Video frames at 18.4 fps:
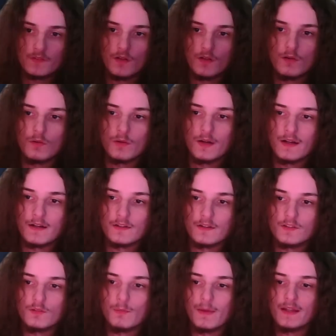So
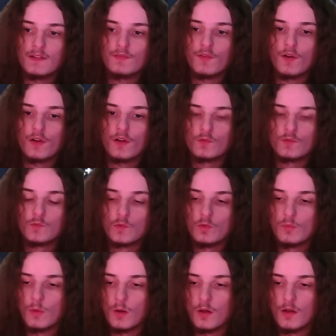you might have heard a
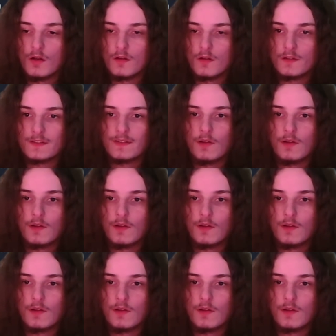rumor